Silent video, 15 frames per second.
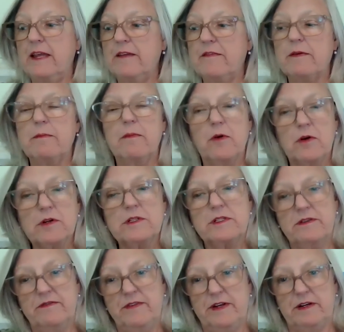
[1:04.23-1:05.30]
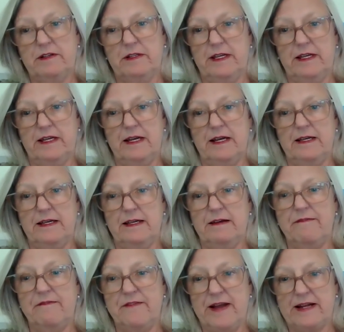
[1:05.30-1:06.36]
even more severely
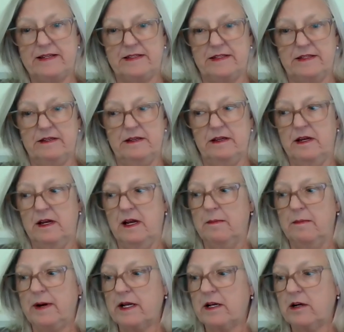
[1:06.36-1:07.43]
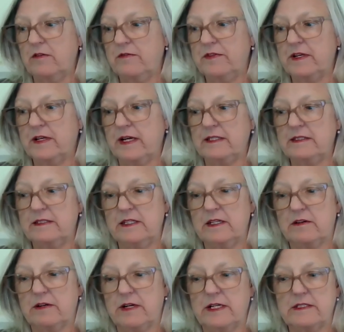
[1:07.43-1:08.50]
affected by
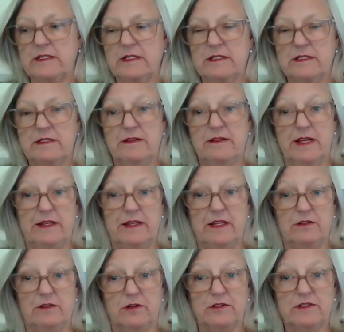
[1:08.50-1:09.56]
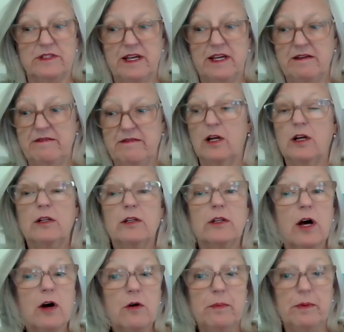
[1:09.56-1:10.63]
COVID-19 crisis than the adults have?
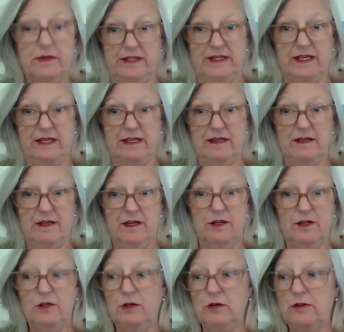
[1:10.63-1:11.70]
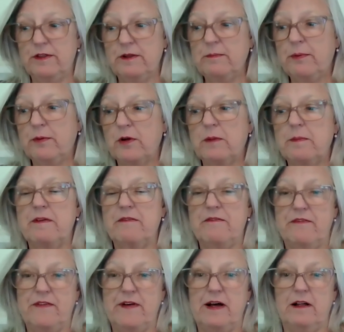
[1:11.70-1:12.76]
Globally, youth employment
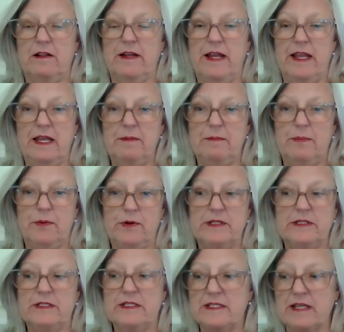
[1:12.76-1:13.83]
fell 8.7%